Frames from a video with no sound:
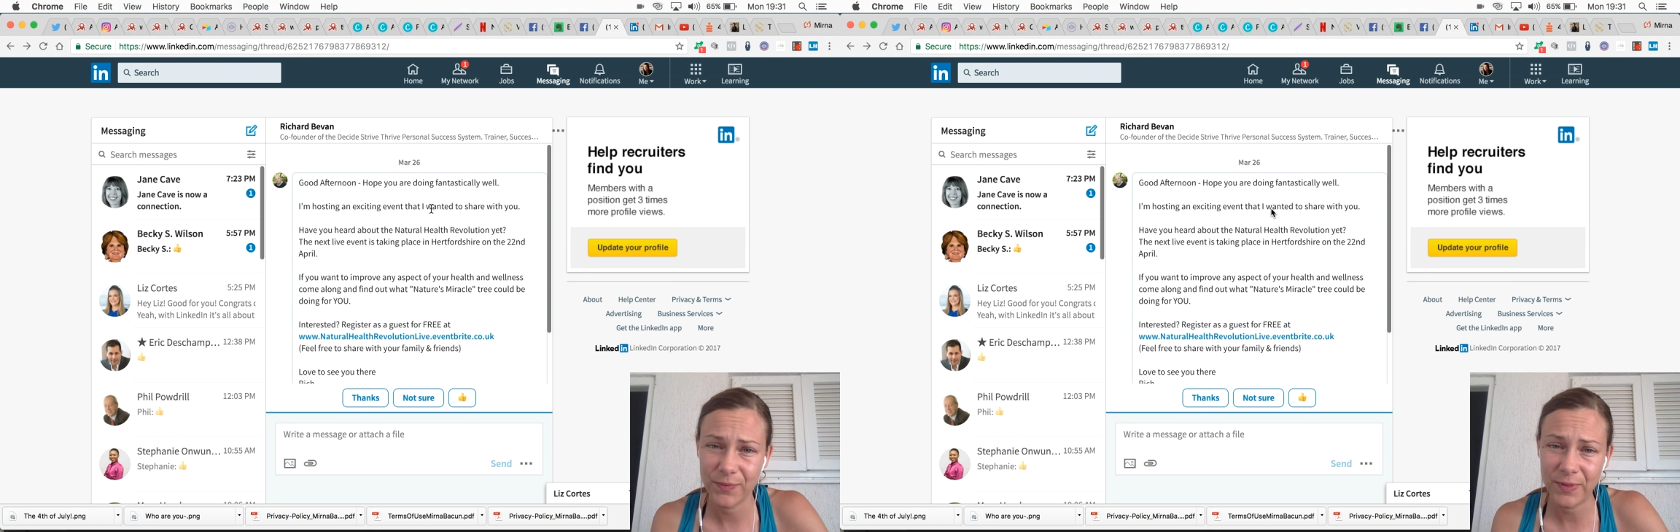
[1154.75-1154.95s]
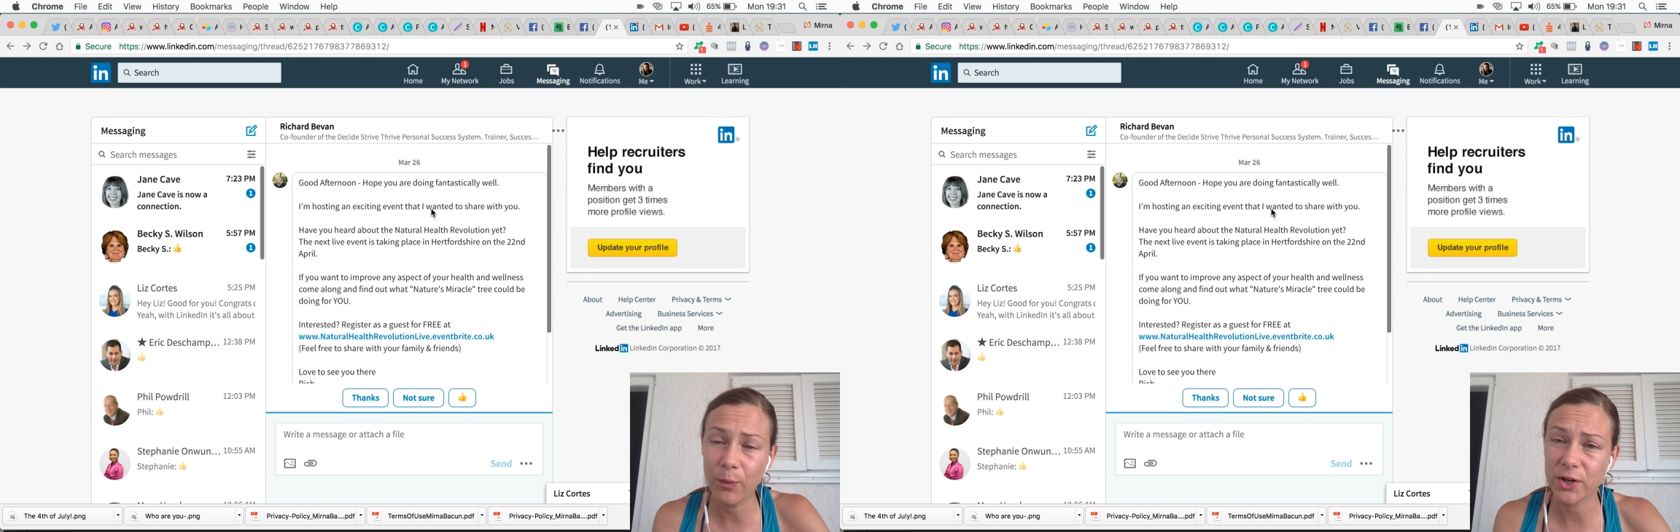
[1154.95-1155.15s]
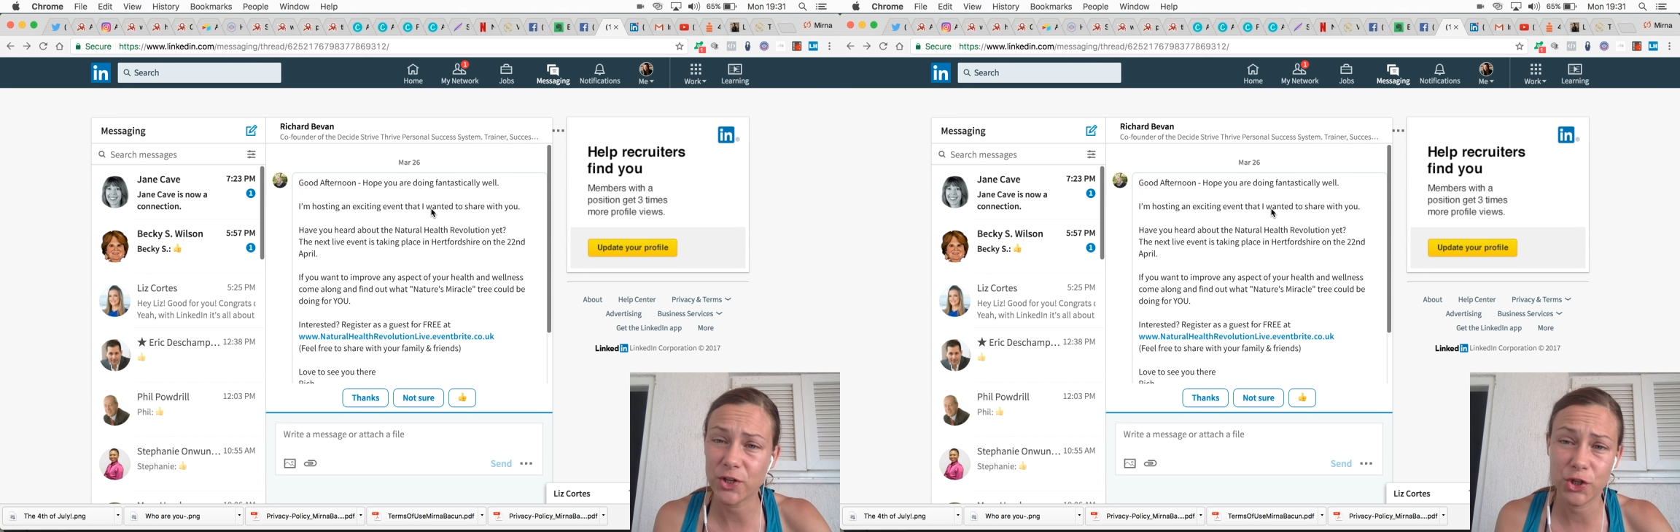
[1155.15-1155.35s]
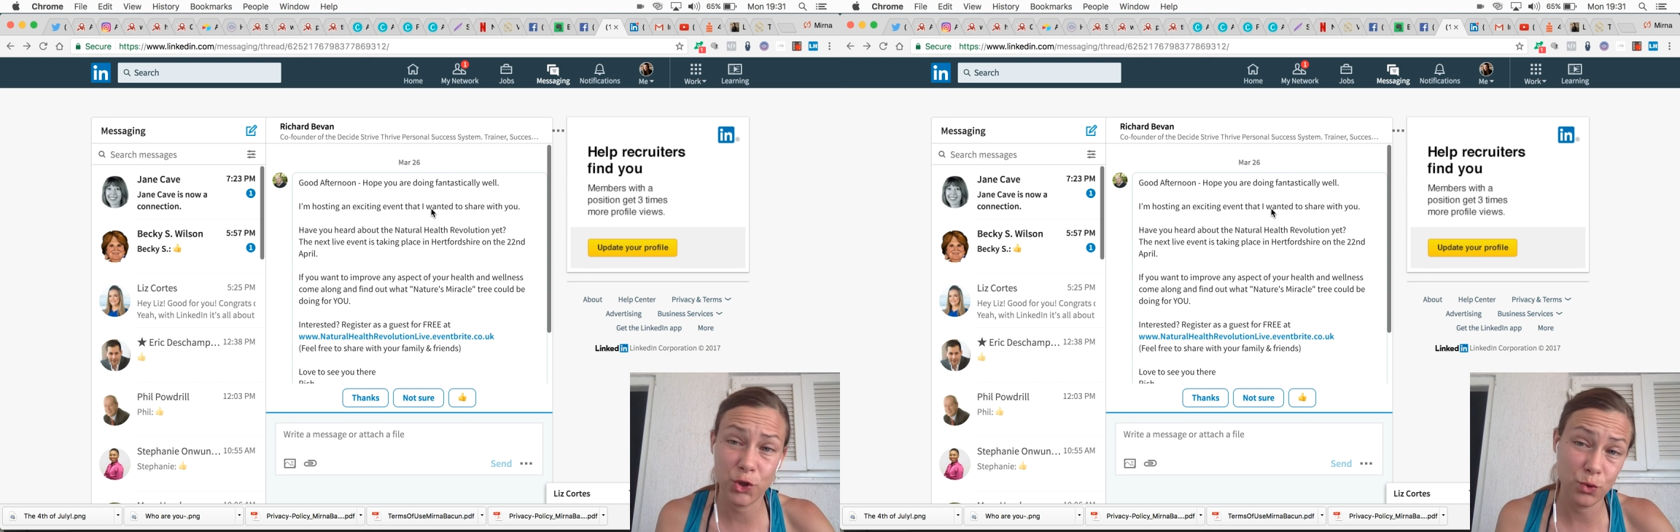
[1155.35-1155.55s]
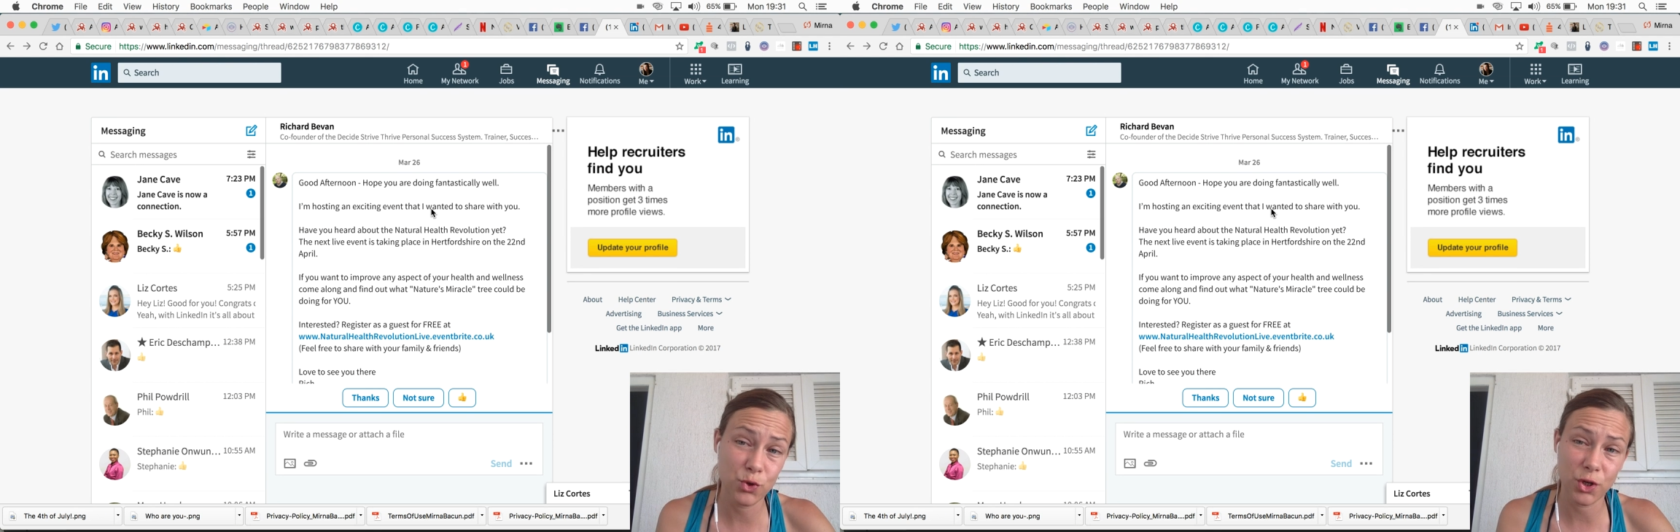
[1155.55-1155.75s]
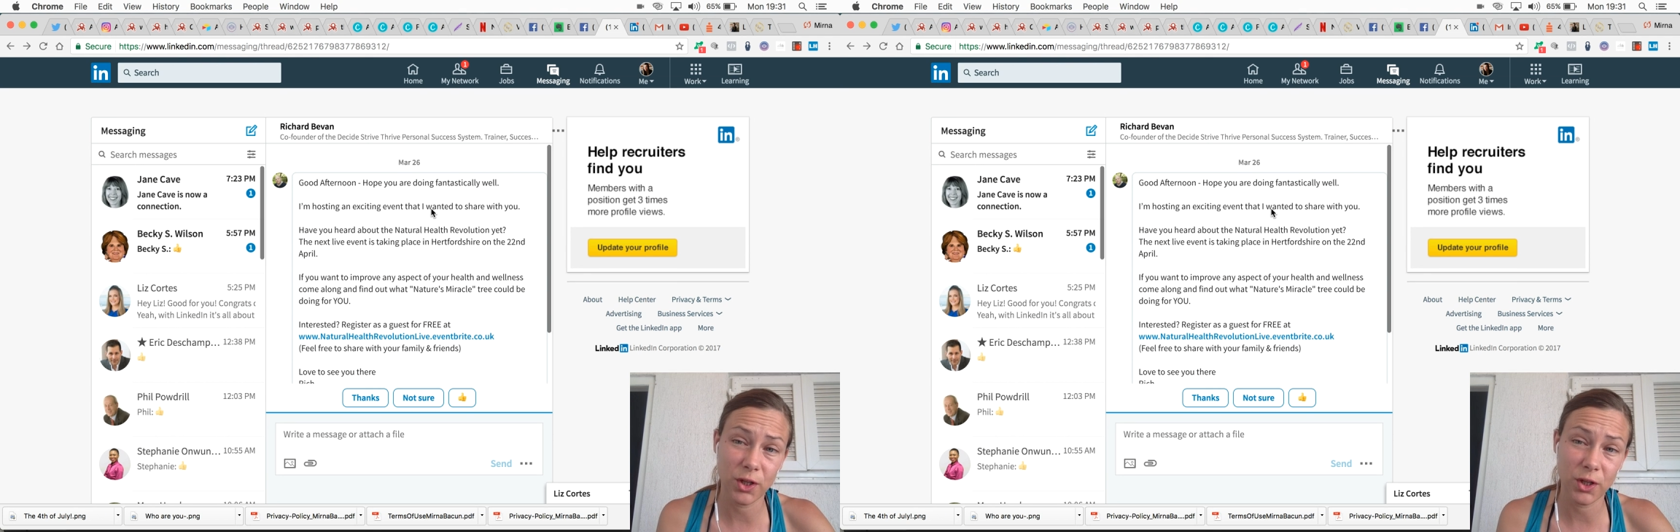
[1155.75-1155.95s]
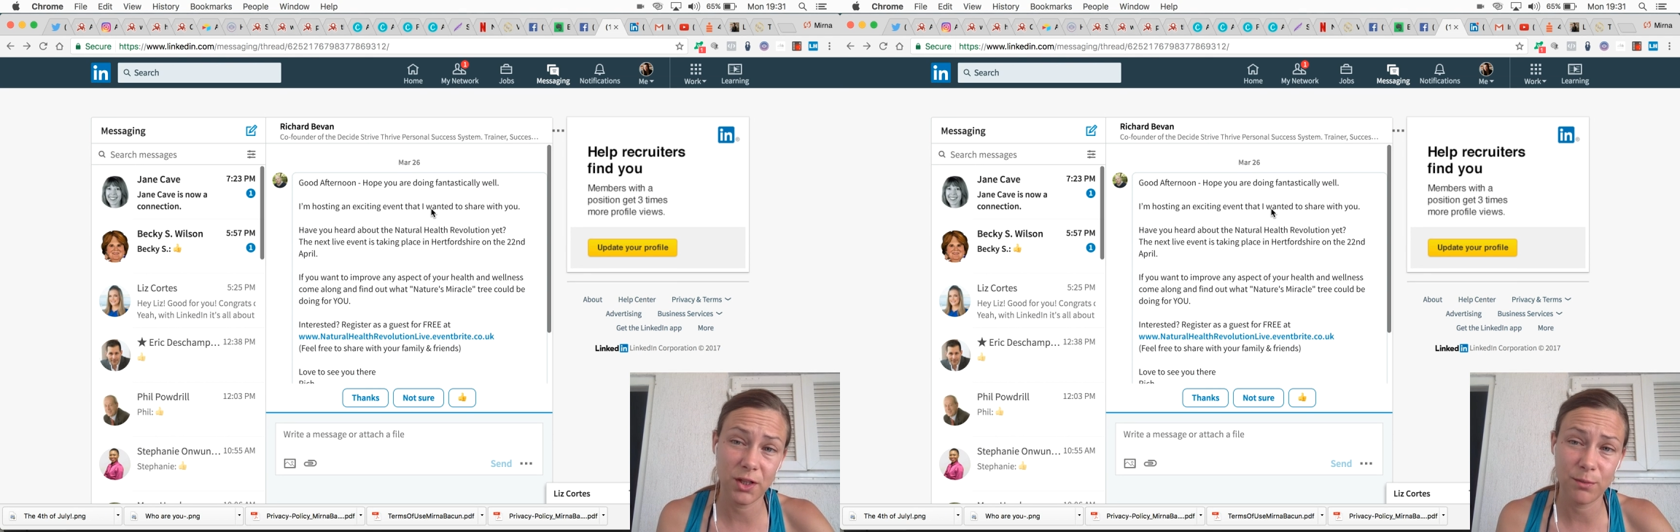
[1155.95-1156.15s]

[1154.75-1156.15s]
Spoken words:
Which is usually